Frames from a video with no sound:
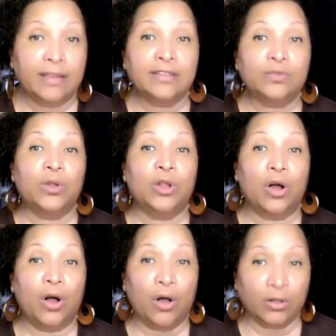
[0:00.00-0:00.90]
This
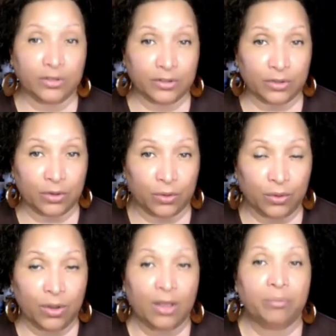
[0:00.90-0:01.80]
will
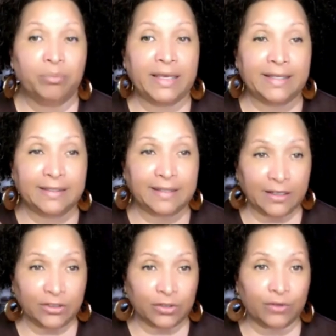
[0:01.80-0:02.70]
also be
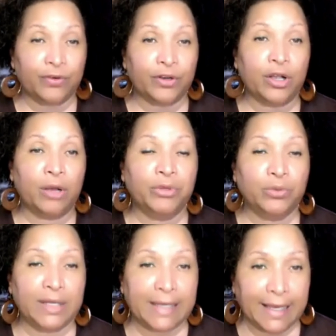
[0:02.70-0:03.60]
essential for
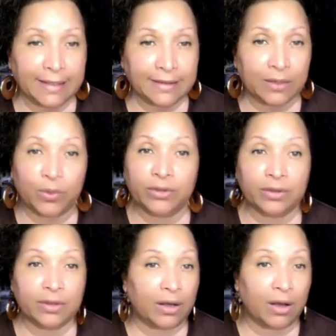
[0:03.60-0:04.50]
communicating
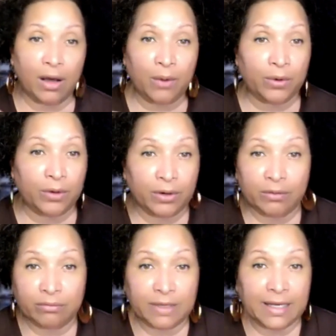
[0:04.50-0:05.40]
with
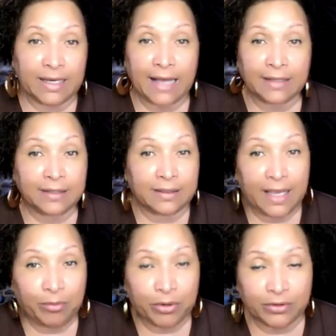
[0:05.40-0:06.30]
our galactic
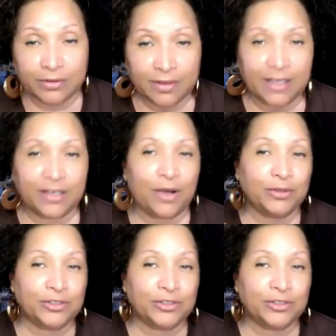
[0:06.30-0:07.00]
neighbors in our